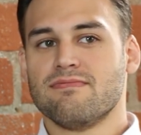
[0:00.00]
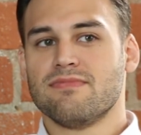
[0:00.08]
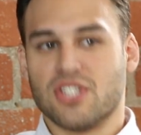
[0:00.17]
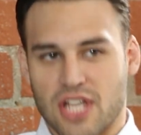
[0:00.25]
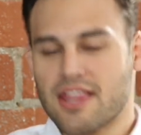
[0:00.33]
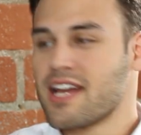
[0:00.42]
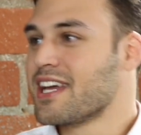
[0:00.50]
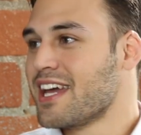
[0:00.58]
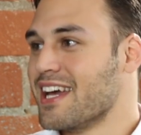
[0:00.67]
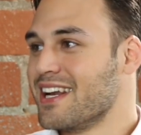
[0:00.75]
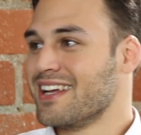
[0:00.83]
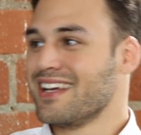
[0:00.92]
say that again.
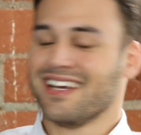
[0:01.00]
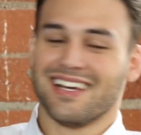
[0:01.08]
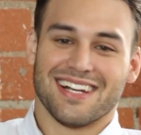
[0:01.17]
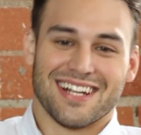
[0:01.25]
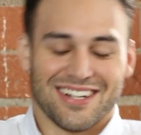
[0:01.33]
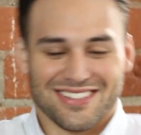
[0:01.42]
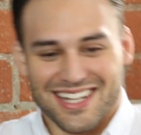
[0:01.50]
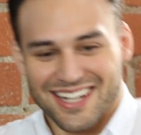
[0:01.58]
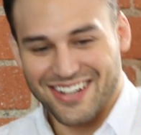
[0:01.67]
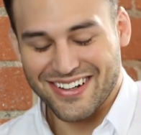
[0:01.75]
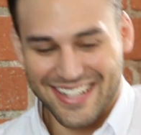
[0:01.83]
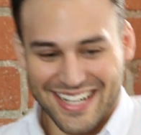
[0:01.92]
Say that again. and I was like,
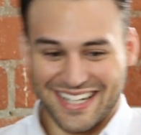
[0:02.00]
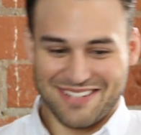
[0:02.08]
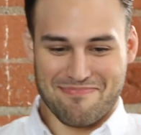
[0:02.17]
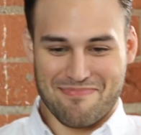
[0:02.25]
okay,